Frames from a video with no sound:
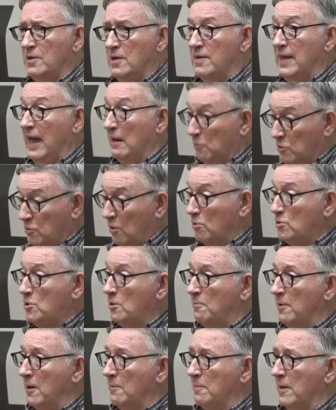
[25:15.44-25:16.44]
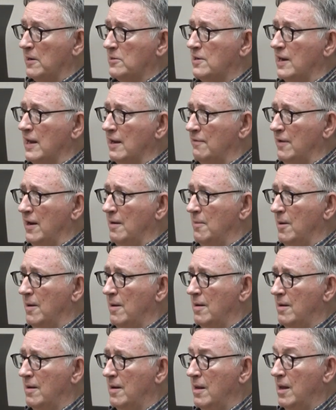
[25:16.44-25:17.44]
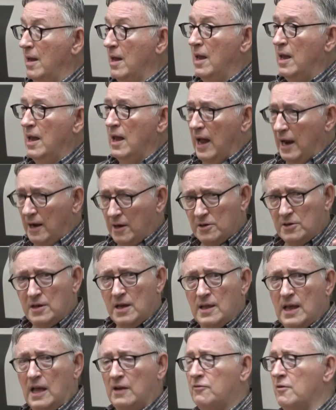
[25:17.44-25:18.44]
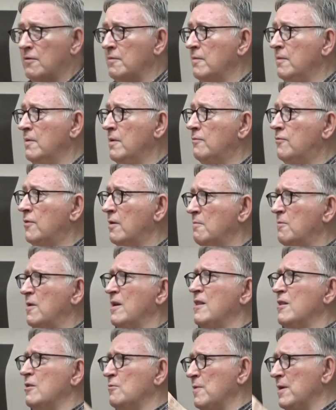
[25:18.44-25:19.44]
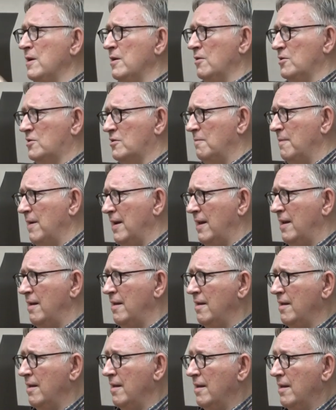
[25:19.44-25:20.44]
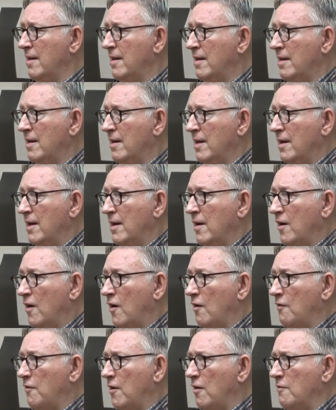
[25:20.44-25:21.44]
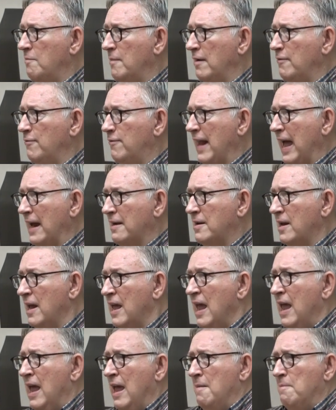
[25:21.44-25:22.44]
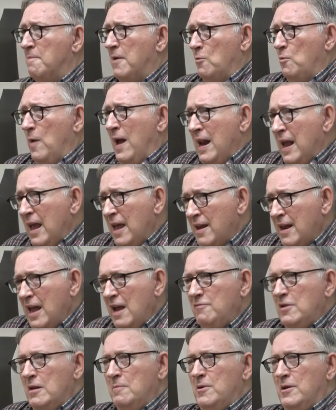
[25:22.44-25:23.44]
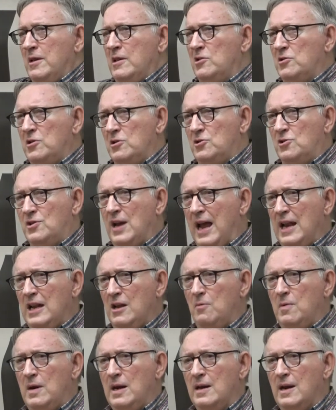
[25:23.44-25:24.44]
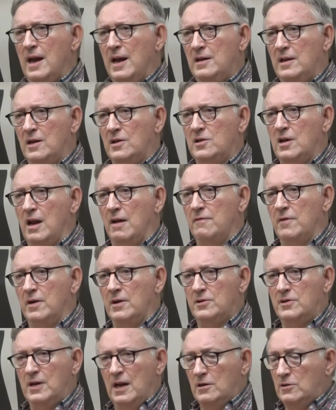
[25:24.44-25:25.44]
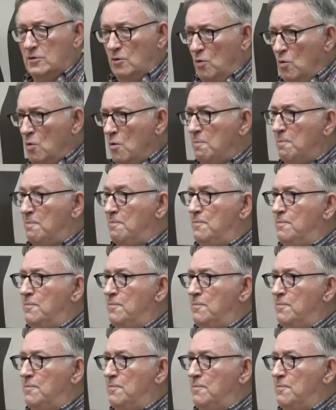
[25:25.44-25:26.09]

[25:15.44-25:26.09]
That was also built by slave labor. I could see that from one of the windows of my flat. But when I arrived in Madrid, this is January 1976, the whole